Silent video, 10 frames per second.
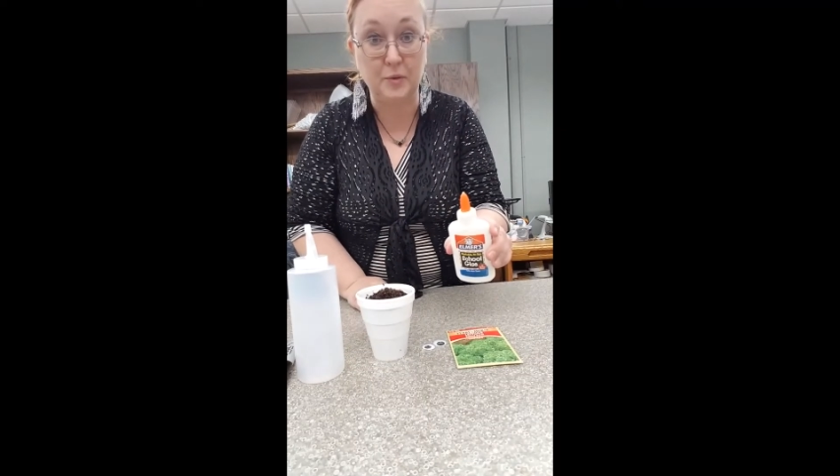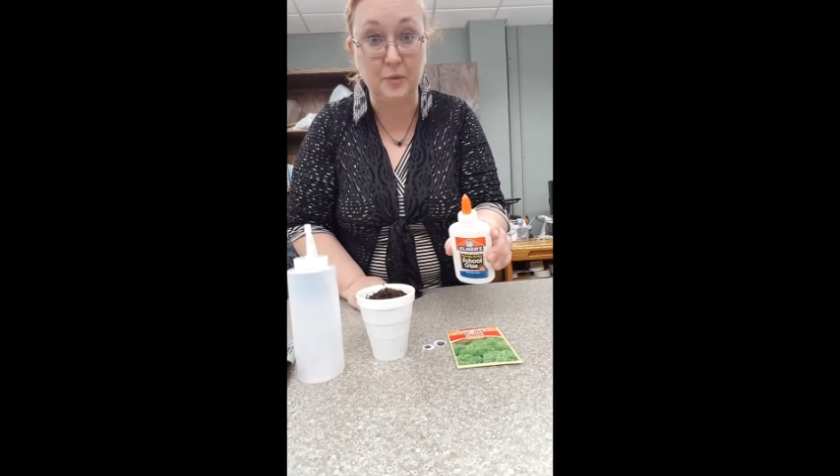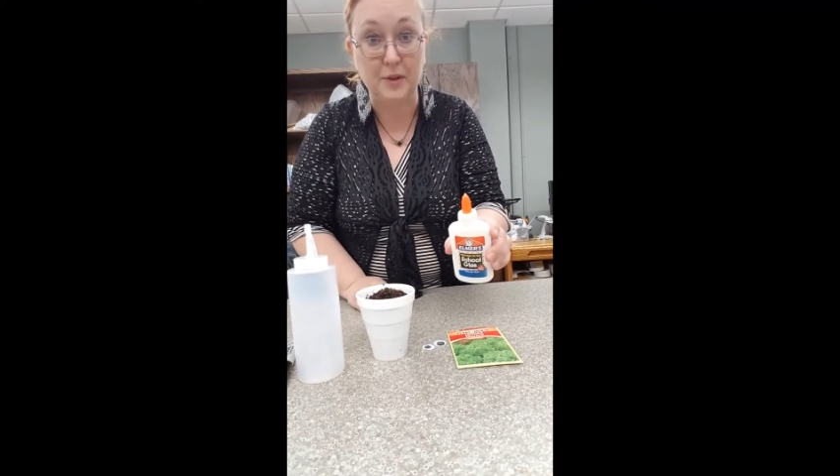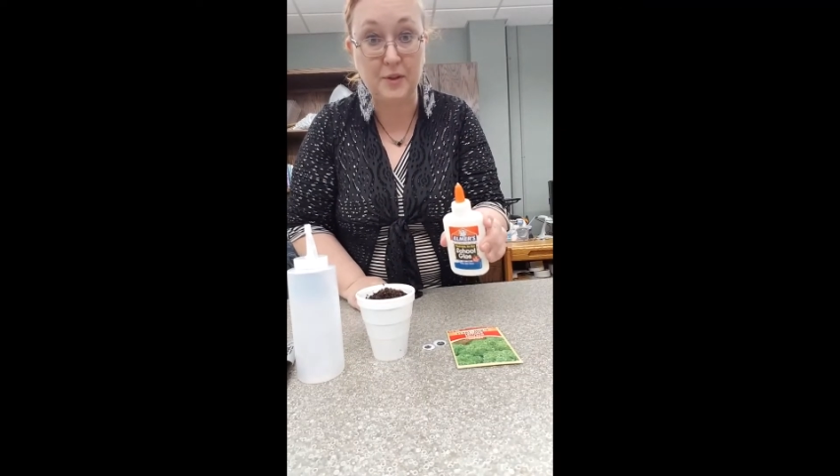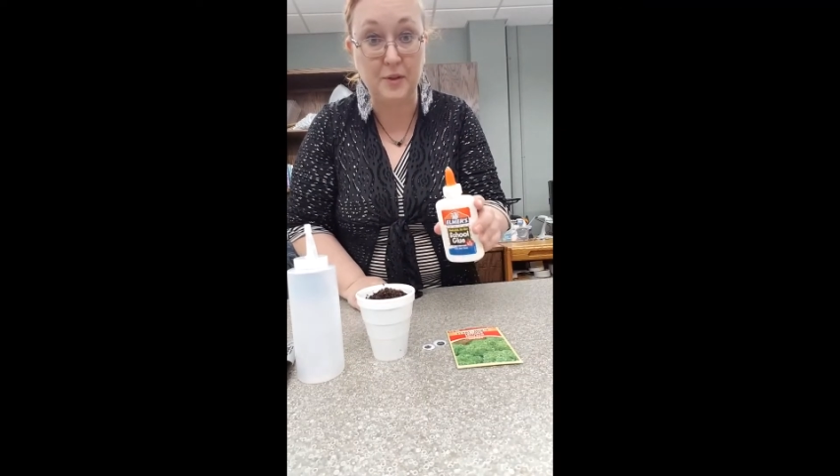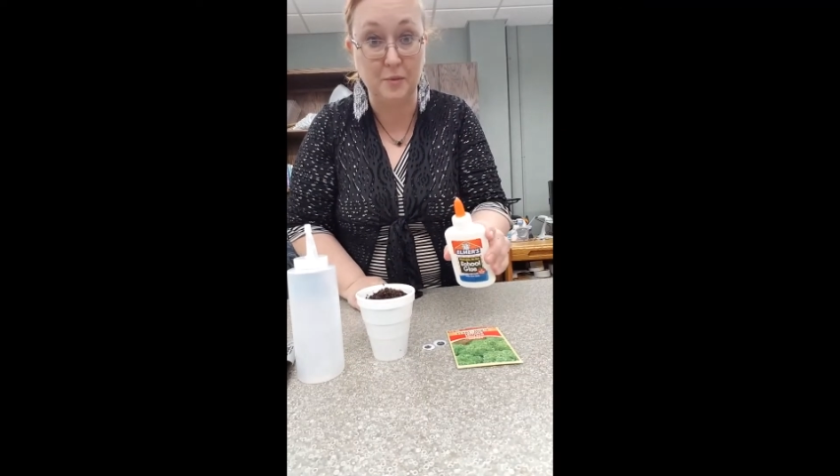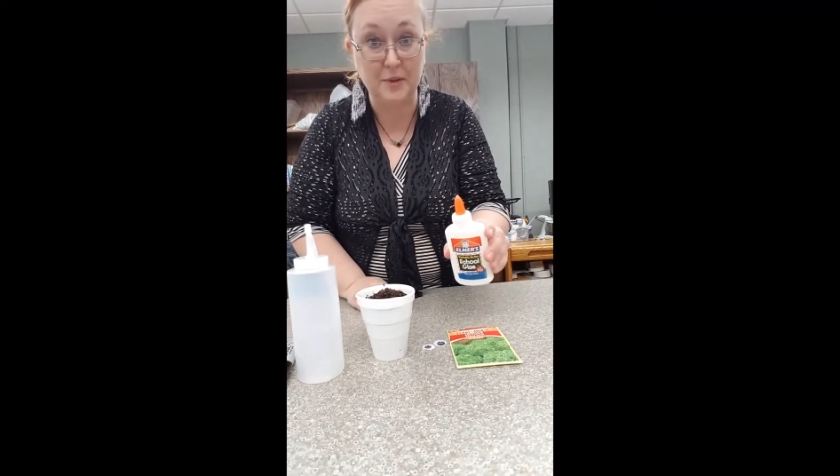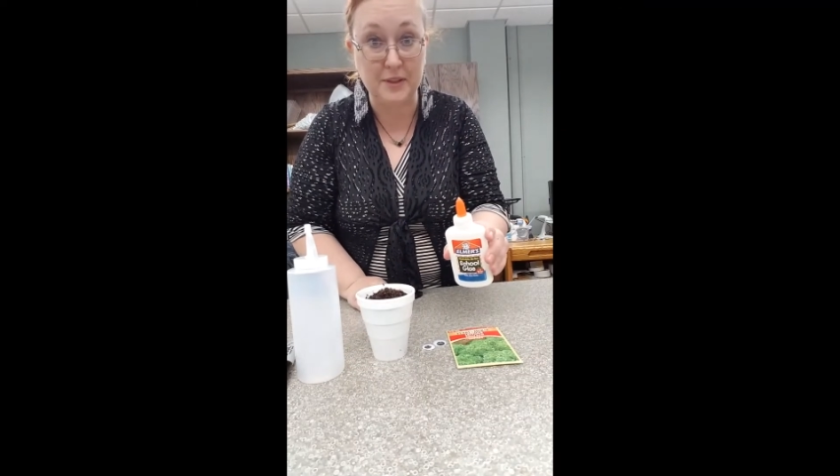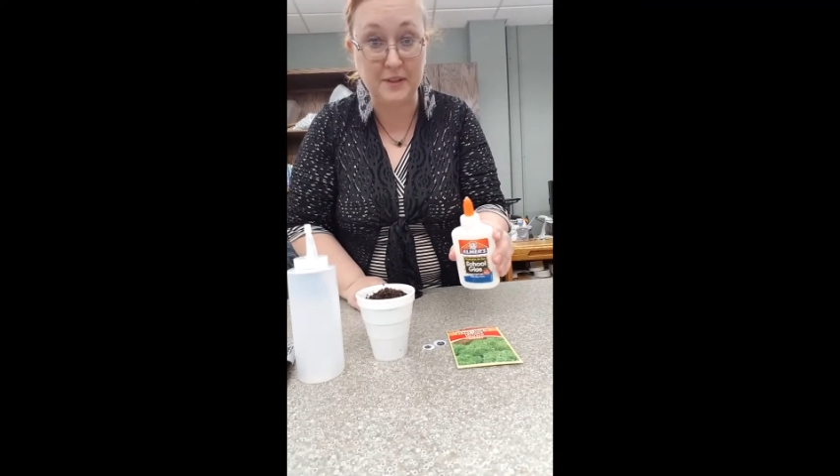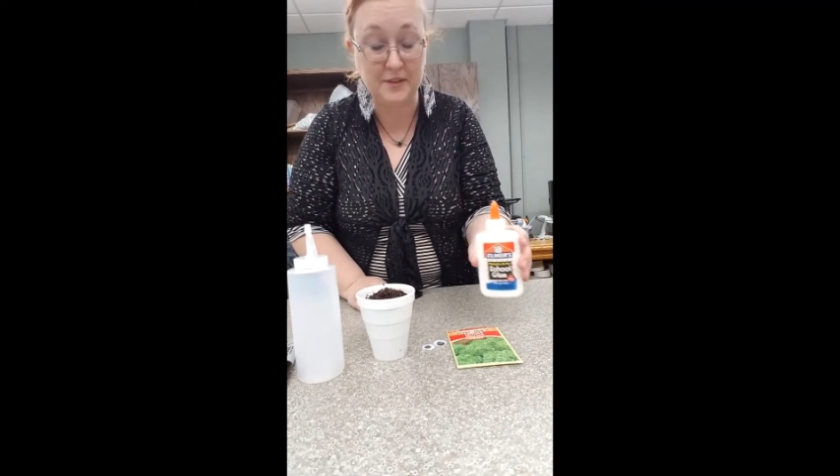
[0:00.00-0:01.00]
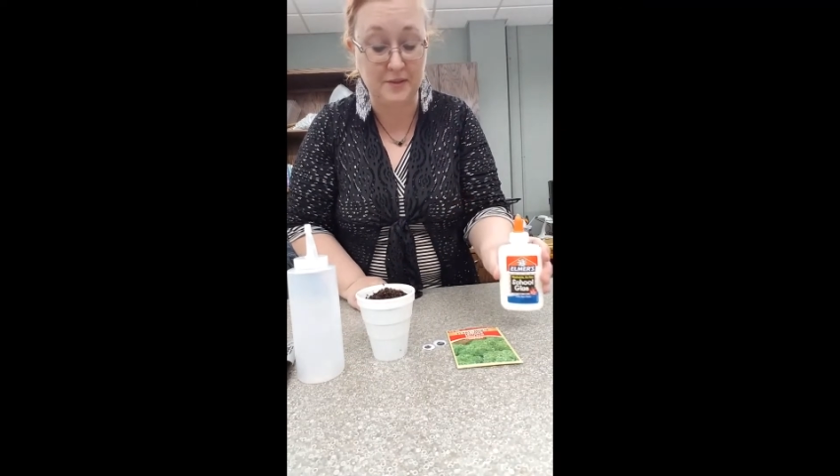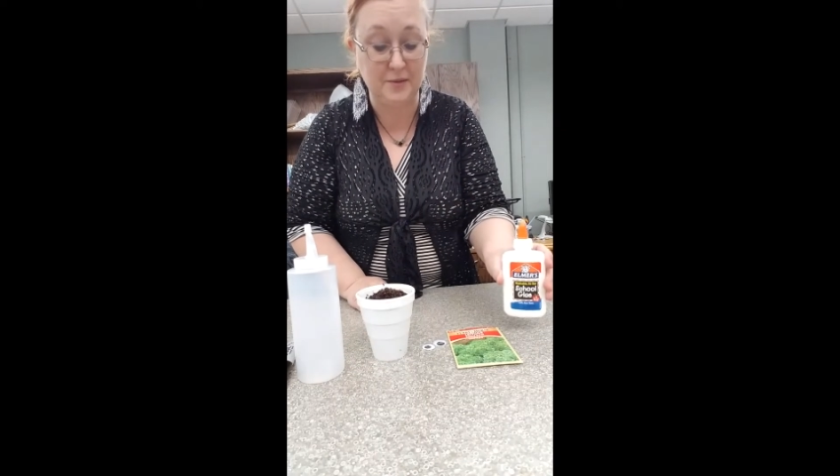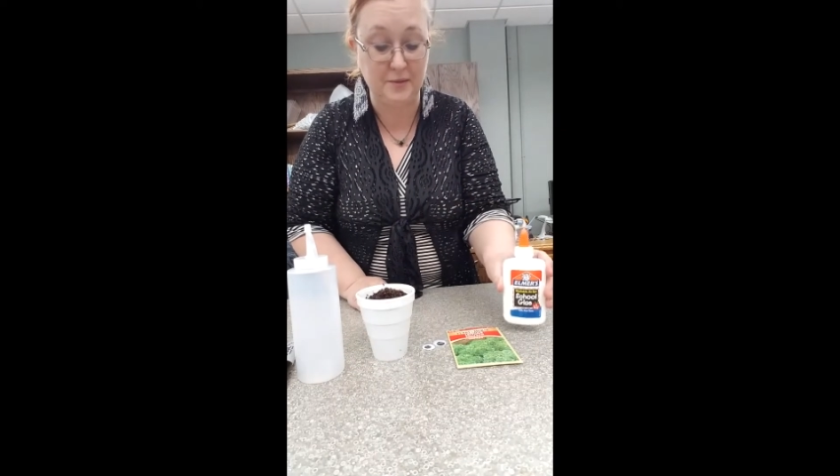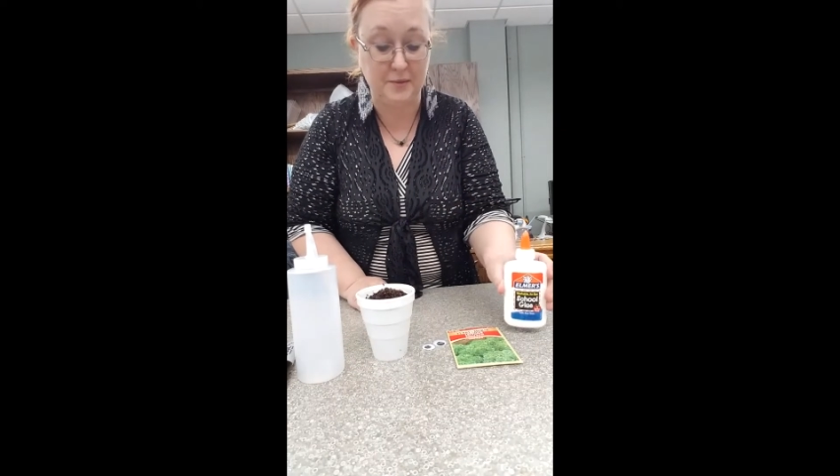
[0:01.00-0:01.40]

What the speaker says: which you will need to